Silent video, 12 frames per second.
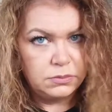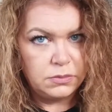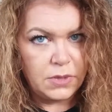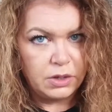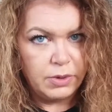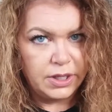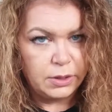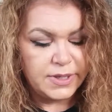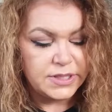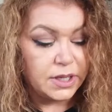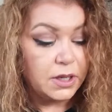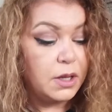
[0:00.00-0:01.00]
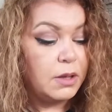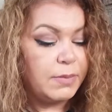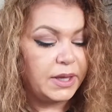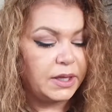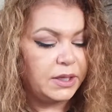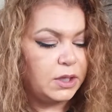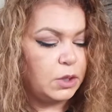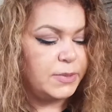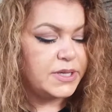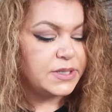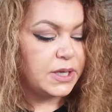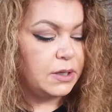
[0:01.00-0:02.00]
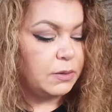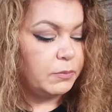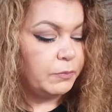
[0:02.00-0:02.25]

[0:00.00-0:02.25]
not a regular biscuit. Make a keto biscuit.